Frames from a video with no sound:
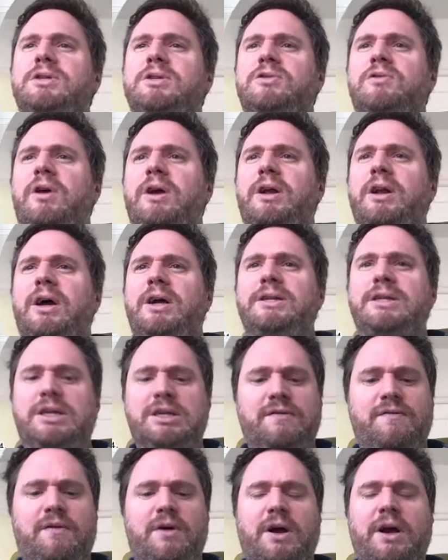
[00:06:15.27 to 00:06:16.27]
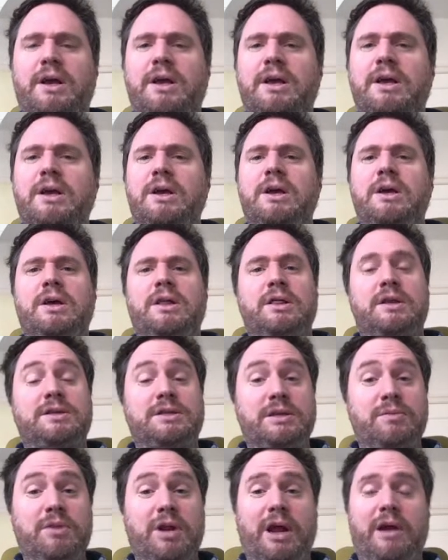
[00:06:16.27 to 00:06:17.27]
try and identify the
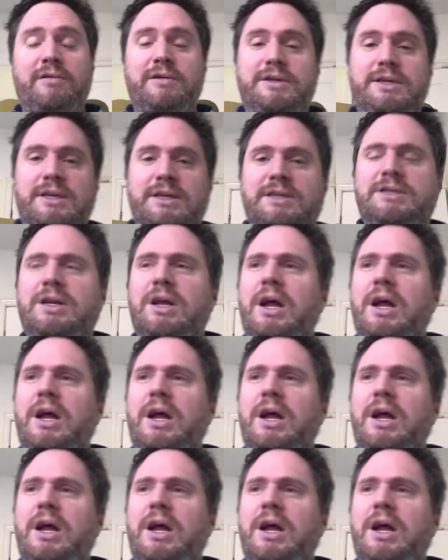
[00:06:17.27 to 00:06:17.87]
similarities